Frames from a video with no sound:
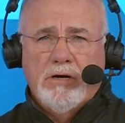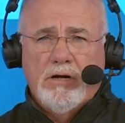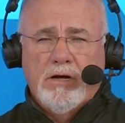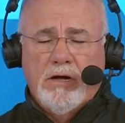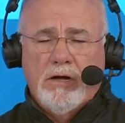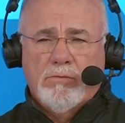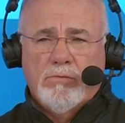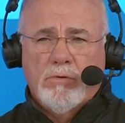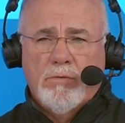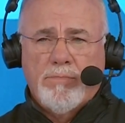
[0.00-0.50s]

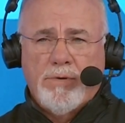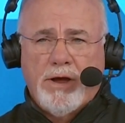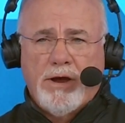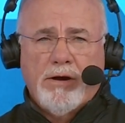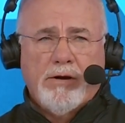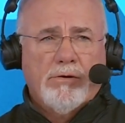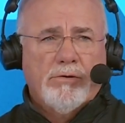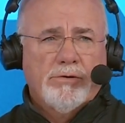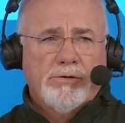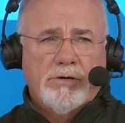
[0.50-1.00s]
uh,
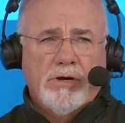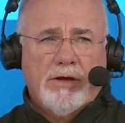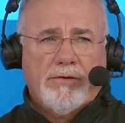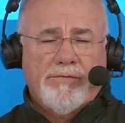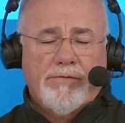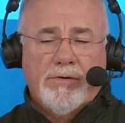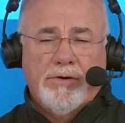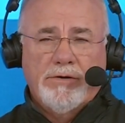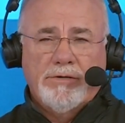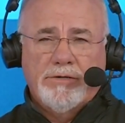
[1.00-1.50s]
repairs,
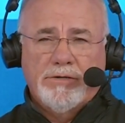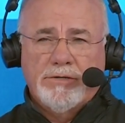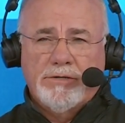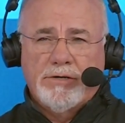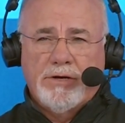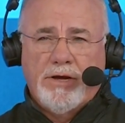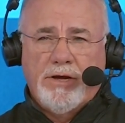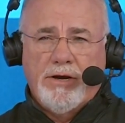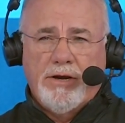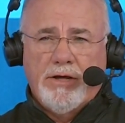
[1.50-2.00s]
like for
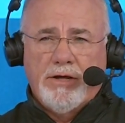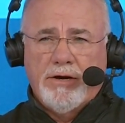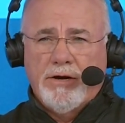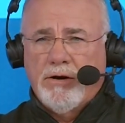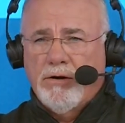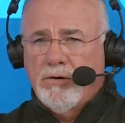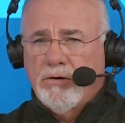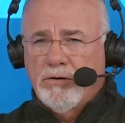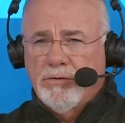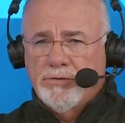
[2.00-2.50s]
instance, a heating and
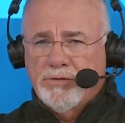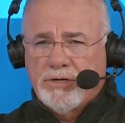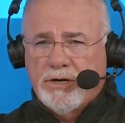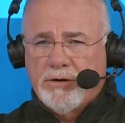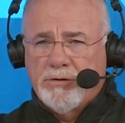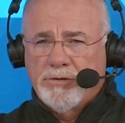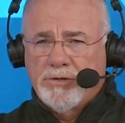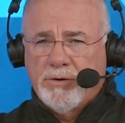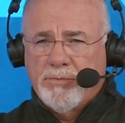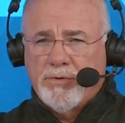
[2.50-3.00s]
air goes
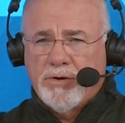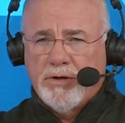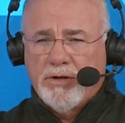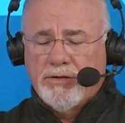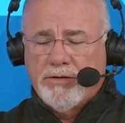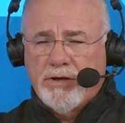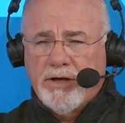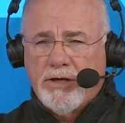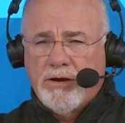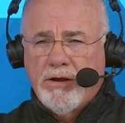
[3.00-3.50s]
out or something
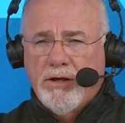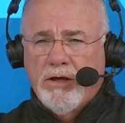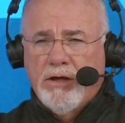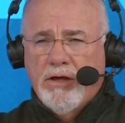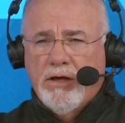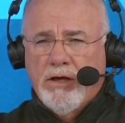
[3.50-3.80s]
like that.